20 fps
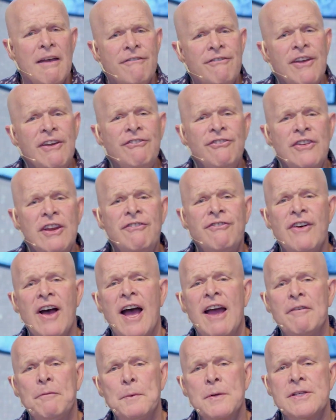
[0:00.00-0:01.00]

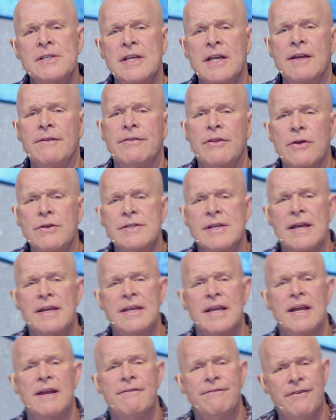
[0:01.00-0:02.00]
55% of those
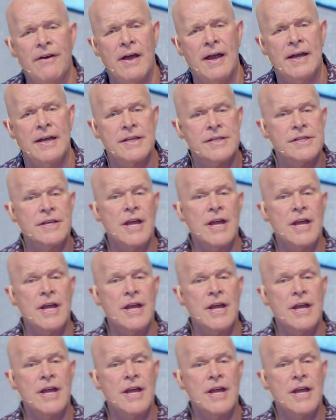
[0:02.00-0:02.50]
identifying as